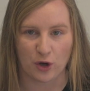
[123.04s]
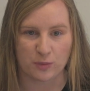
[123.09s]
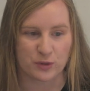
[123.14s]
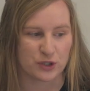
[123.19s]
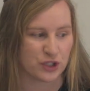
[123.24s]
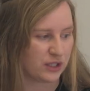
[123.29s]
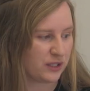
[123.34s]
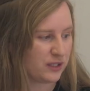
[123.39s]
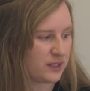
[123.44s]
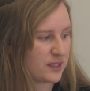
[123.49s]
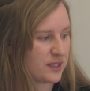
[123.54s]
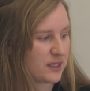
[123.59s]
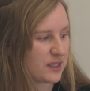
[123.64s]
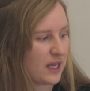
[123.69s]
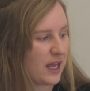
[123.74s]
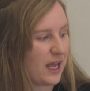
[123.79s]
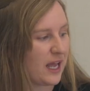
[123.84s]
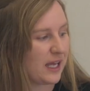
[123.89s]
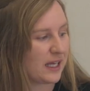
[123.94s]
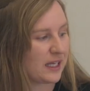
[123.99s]
options,
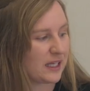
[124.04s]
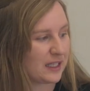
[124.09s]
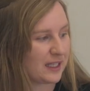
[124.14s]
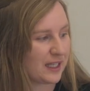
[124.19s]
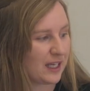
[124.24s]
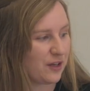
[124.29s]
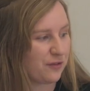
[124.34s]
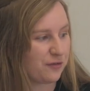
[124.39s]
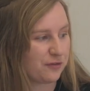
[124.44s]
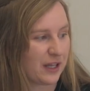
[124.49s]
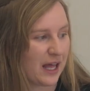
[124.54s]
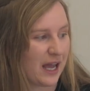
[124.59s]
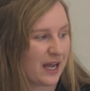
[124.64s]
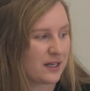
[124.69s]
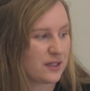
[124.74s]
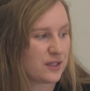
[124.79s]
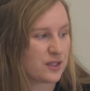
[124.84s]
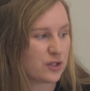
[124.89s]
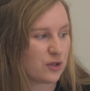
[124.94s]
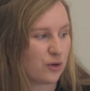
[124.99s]
clear
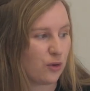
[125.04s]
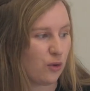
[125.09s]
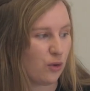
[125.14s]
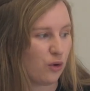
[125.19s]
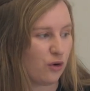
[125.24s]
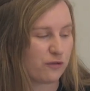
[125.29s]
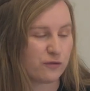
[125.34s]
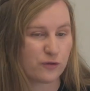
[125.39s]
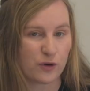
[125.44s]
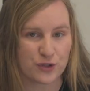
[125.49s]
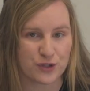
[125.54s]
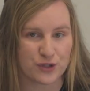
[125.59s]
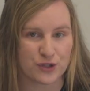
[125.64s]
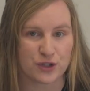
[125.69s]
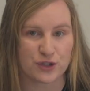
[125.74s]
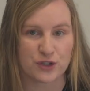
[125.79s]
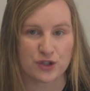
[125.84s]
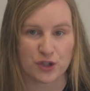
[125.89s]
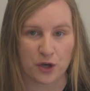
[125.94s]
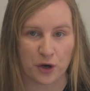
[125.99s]
flat or
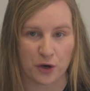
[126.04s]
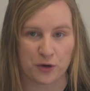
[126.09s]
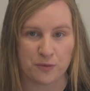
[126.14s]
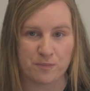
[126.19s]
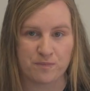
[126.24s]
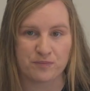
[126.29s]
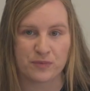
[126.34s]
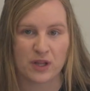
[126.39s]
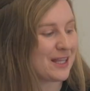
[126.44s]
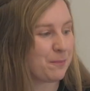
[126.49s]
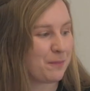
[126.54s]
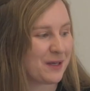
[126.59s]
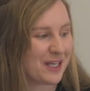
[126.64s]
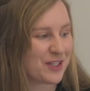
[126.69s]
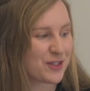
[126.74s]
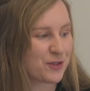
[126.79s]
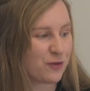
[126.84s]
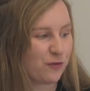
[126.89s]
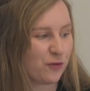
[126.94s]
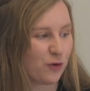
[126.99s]
frosted dome. The
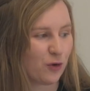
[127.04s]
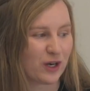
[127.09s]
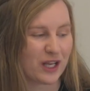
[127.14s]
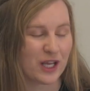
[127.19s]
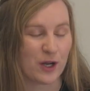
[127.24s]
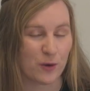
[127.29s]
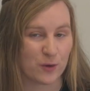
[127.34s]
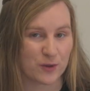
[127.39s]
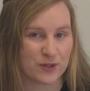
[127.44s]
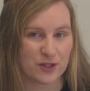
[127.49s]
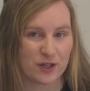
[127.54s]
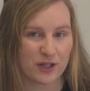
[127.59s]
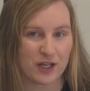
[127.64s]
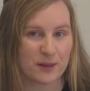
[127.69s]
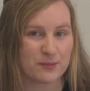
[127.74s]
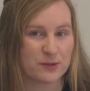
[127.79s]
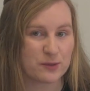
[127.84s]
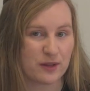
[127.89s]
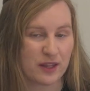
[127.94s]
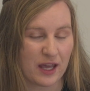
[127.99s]
Pixel 40 also
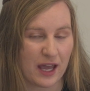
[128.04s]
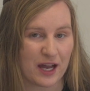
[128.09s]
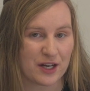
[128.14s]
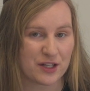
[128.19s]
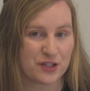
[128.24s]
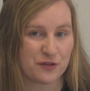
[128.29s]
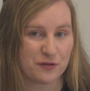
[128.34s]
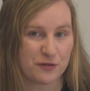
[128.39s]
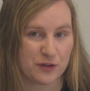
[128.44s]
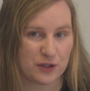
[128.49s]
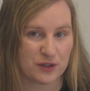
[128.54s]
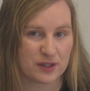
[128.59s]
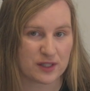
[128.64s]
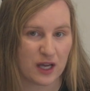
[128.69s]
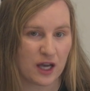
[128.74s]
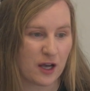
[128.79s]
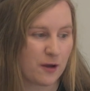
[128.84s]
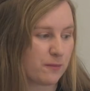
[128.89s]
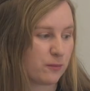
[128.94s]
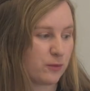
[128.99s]
comes without a
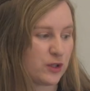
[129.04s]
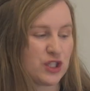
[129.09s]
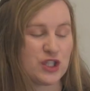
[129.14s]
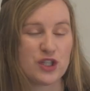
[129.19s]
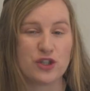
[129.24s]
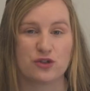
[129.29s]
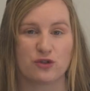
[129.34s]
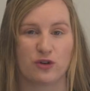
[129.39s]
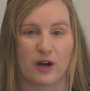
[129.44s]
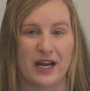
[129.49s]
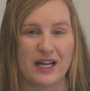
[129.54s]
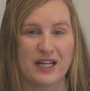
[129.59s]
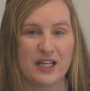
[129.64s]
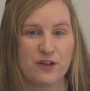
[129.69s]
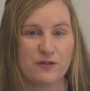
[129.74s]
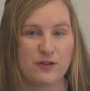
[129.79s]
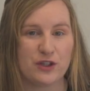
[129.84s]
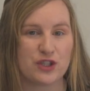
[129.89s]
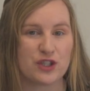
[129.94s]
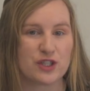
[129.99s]
diffuser, which is great
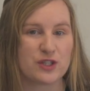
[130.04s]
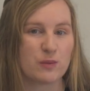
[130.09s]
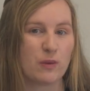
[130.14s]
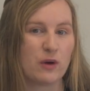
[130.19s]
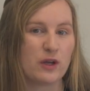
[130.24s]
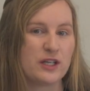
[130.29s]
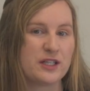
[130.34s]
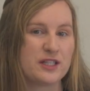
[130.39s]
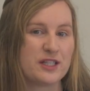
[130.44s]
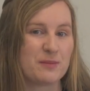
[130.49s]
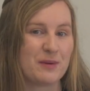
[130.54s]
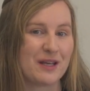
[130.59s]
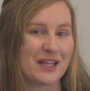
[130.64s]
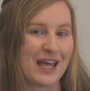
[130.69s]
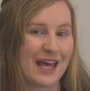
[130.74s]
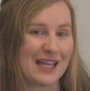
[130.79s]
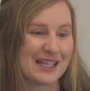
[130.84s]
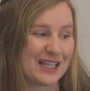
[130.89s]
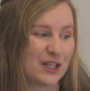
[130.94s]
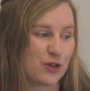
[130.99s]
if you just want it to be
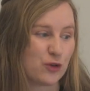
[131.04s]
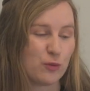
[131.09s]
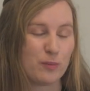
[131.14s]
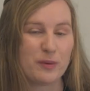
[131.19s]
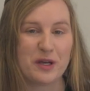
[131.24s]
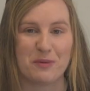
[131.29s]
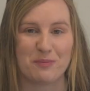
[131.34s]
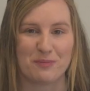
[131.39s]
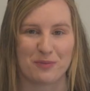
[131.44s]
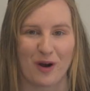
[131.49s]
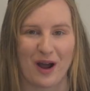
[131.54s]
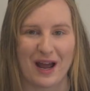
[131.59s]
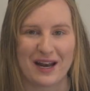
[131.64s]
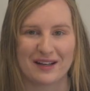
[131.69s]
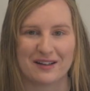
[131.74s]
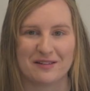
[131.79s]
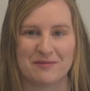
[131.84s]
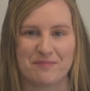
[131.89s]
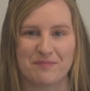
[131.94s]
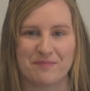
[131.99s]
that little bit
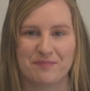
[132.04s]
brighter.